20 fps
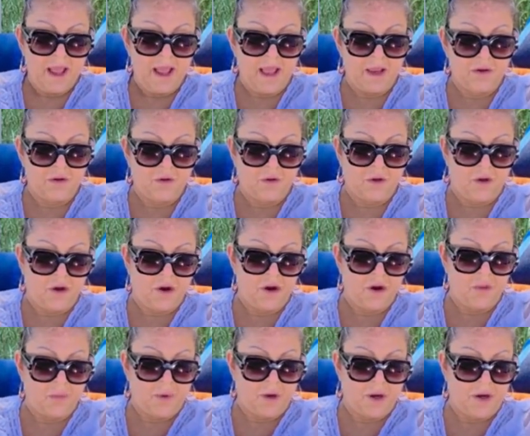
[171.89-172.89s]
handle
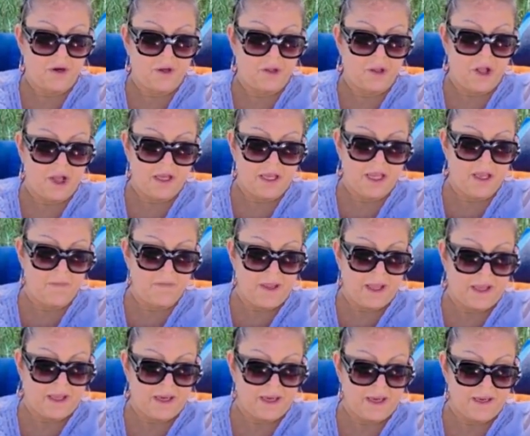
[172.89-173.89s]
hardware, locking
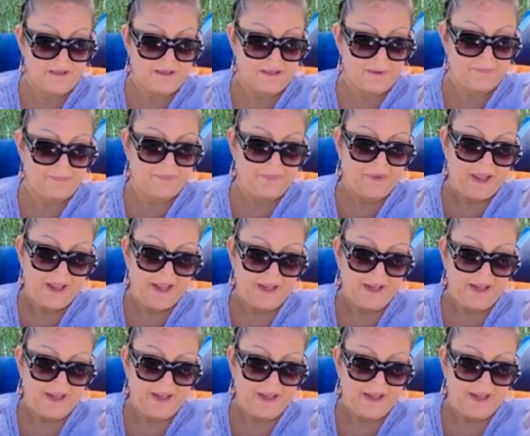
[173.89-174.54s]
mechanism.